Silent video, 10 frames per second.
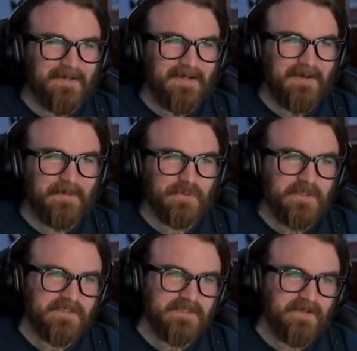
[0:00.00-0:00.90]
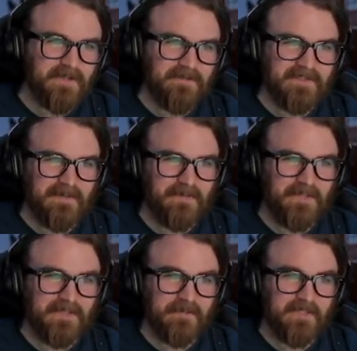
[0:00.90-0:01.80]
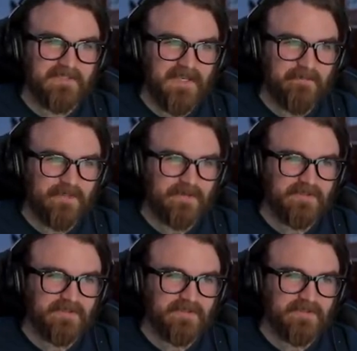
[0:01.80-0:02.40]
Um, a twist in Tarkov's gameplay is you can be a scavenger.